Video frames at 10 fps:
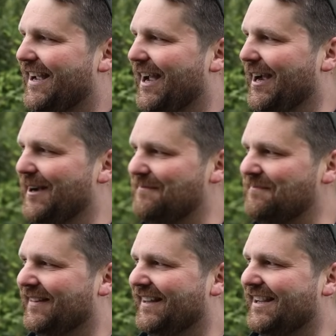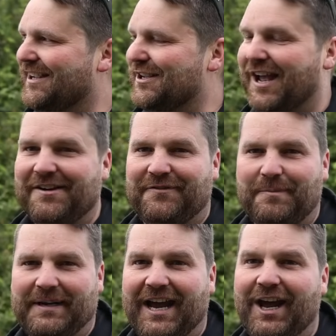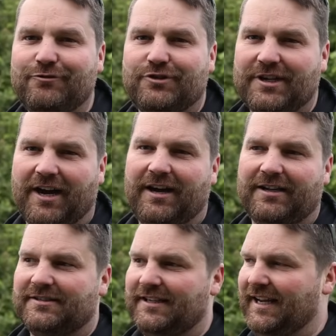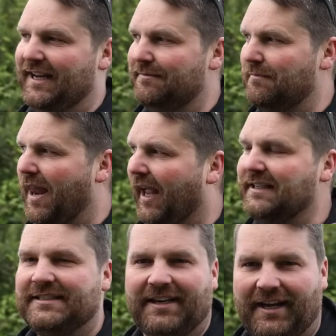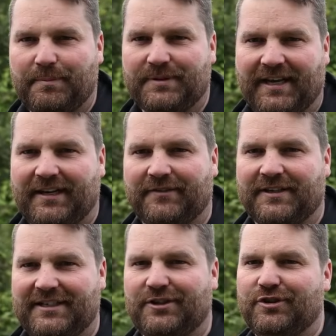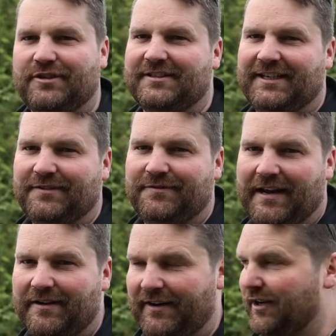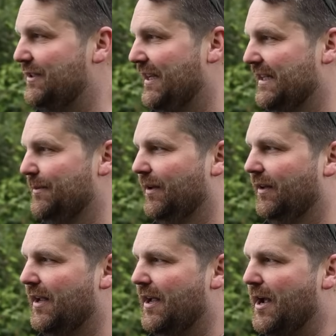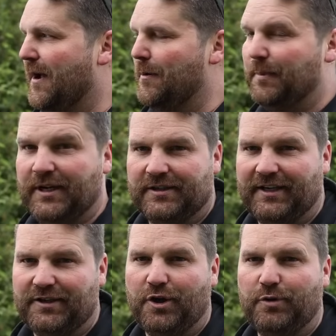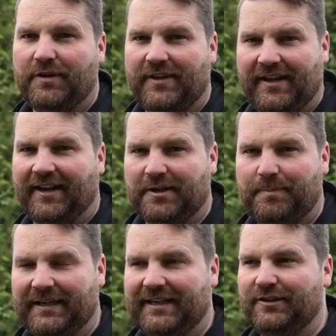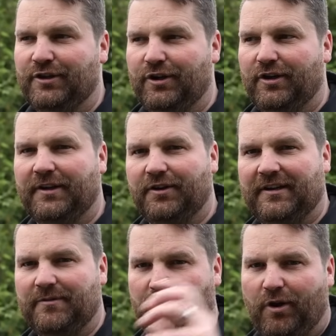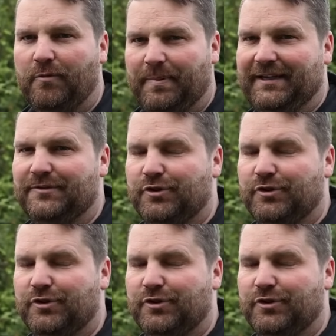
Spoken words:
For me, 100 yards in 99% of conditions is very, very attainable. Because I know that they like bait in here, I'm going to give them a lot of bait.